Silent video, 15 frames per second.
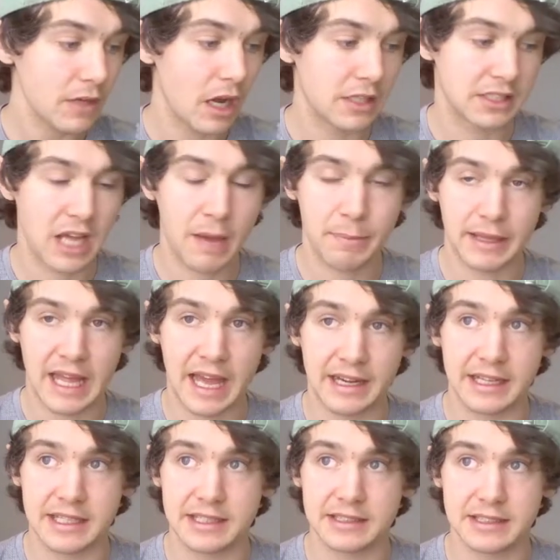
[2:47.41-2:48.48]
On top of that,
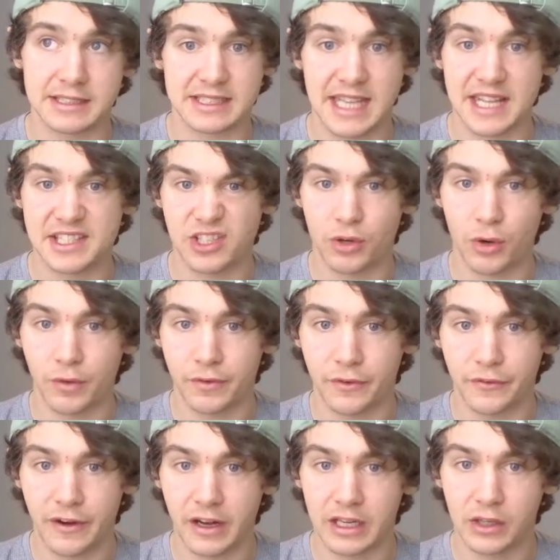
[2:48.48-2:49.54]
the sets are over
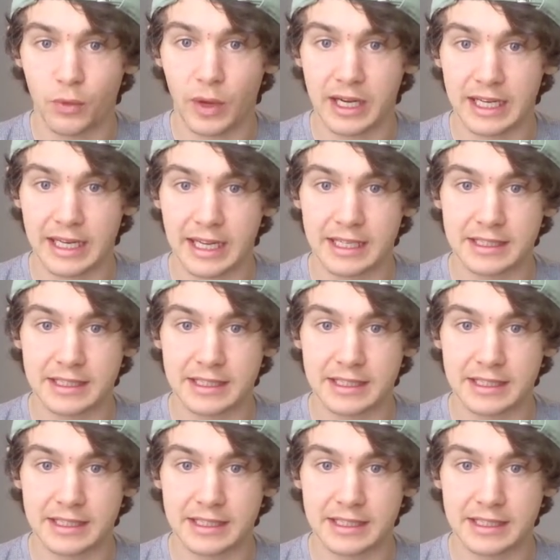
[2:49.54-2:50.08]
fairly quickly,